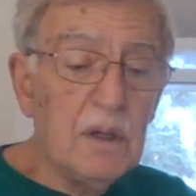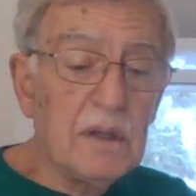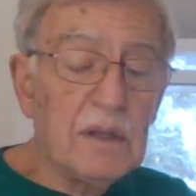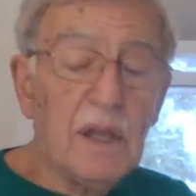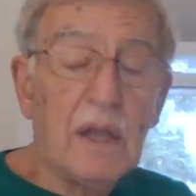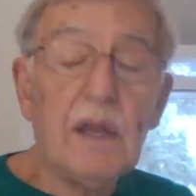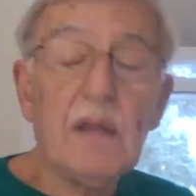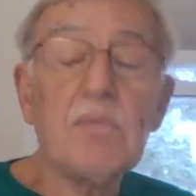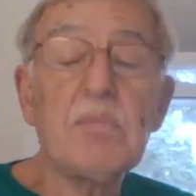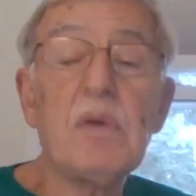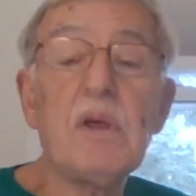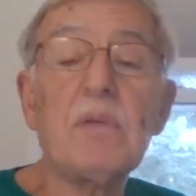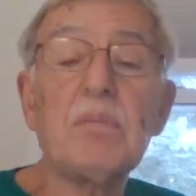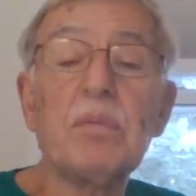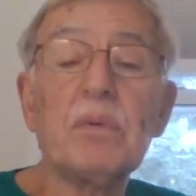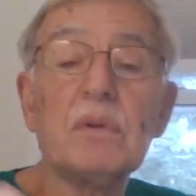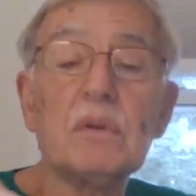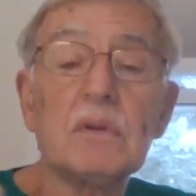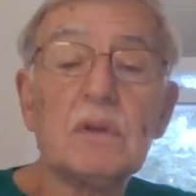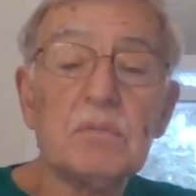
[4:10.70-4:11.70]
getting
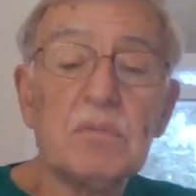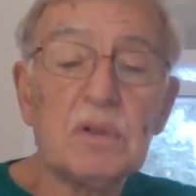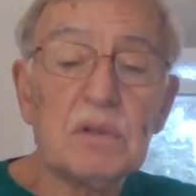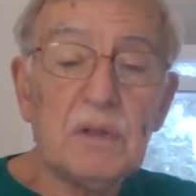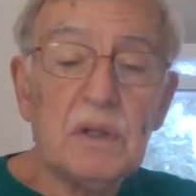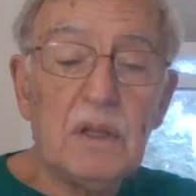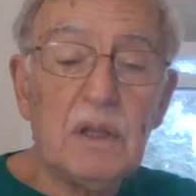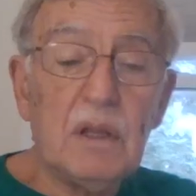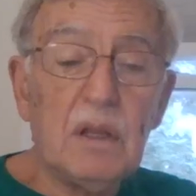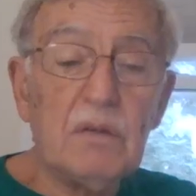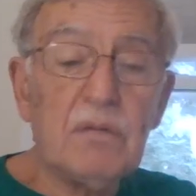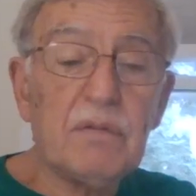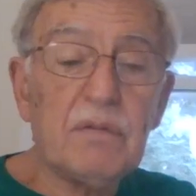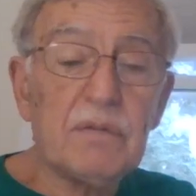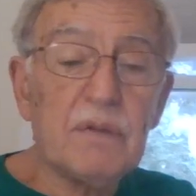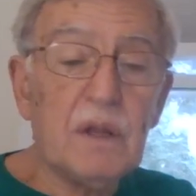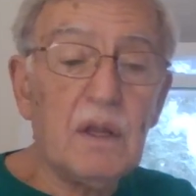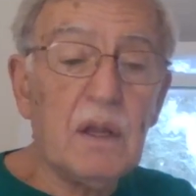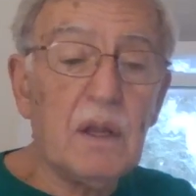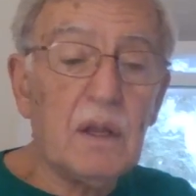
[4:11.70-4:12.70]
people to believe
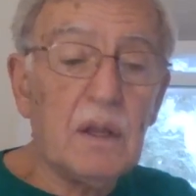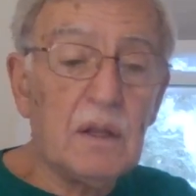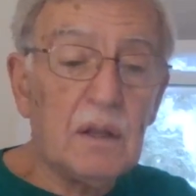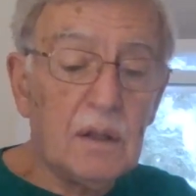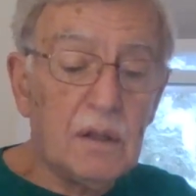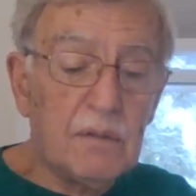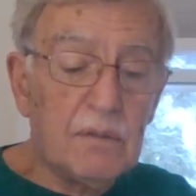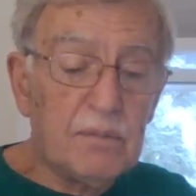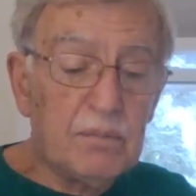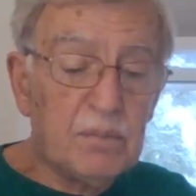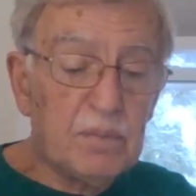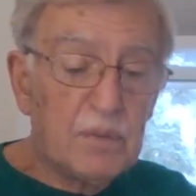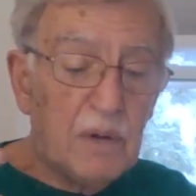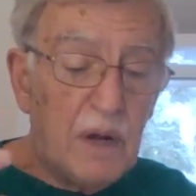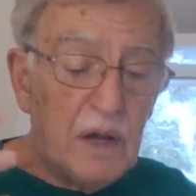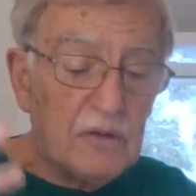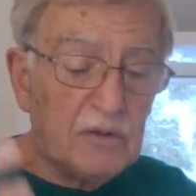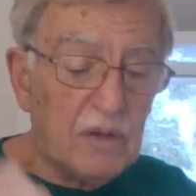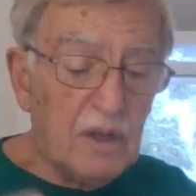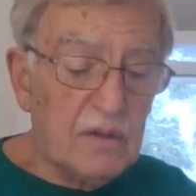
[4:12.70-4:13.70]
in the
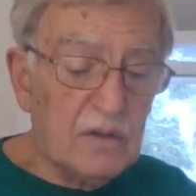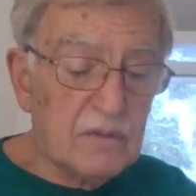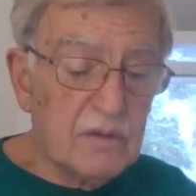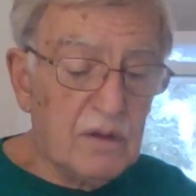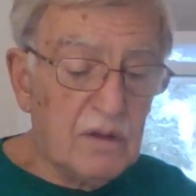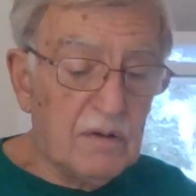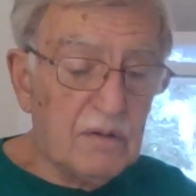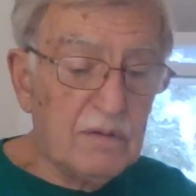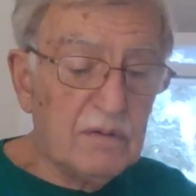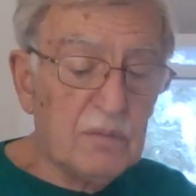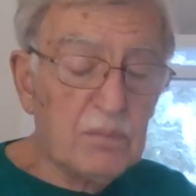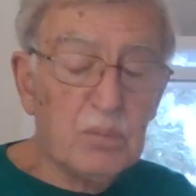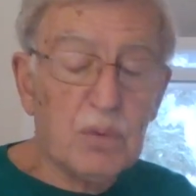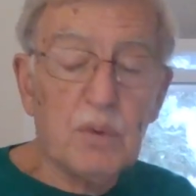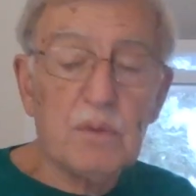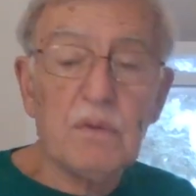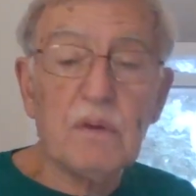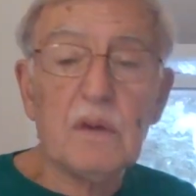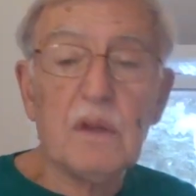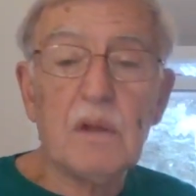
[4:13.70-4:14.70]
process of
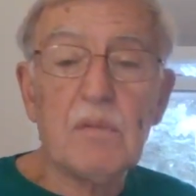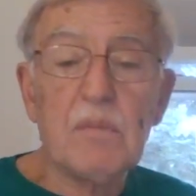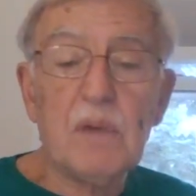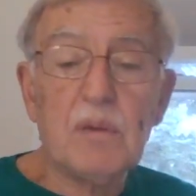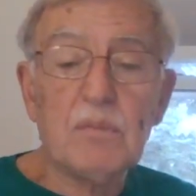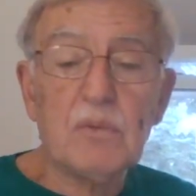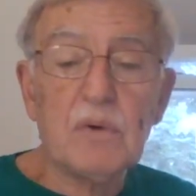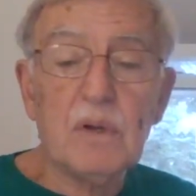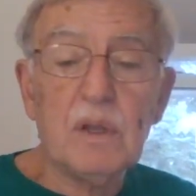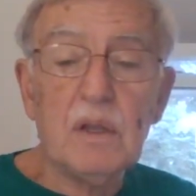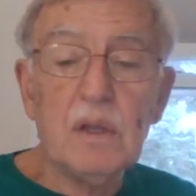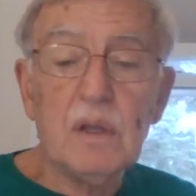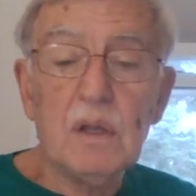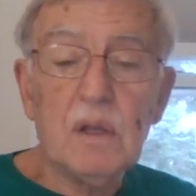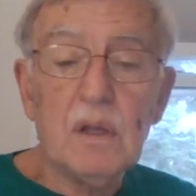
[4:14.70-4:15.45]
improving their memory